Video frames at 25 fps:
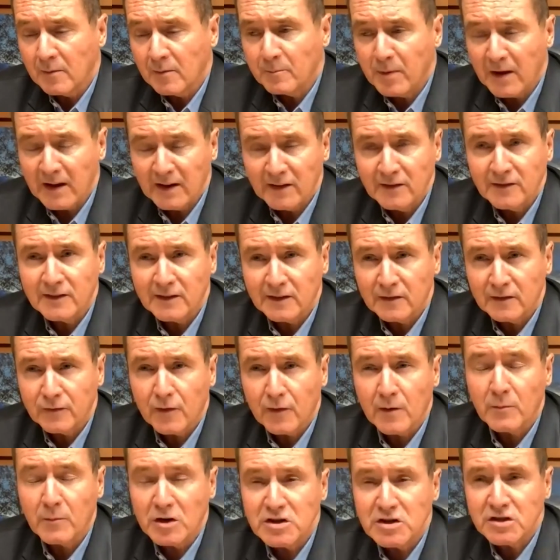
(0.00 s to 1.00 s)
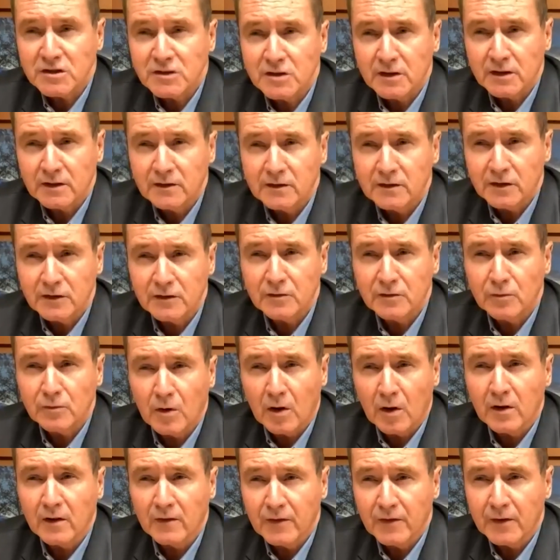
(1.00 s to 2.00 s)
basis from which to do
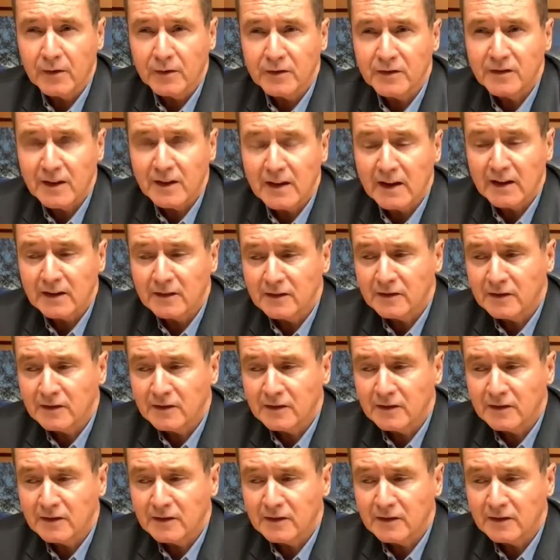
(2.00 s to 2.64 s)
all of those things.